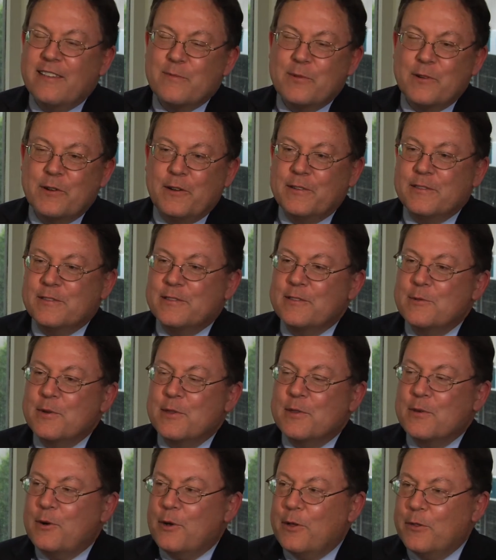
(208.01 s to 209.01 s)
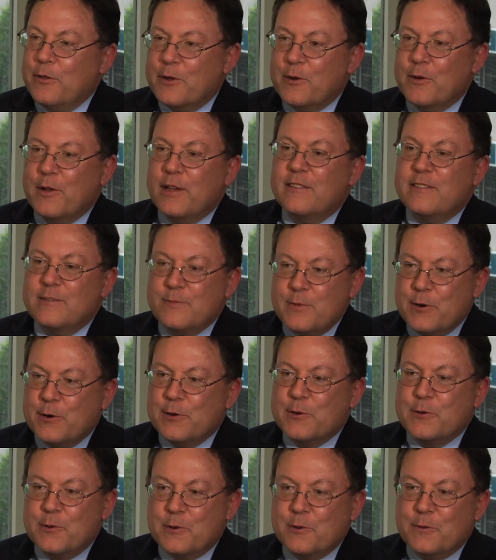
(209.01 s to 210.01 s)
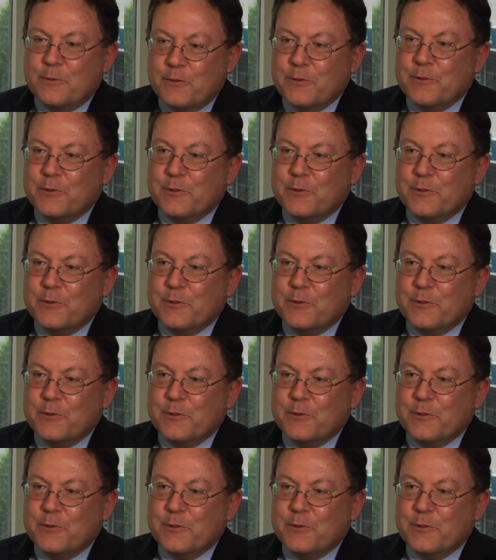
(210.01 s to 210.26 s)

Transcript: but also with all the great spiritual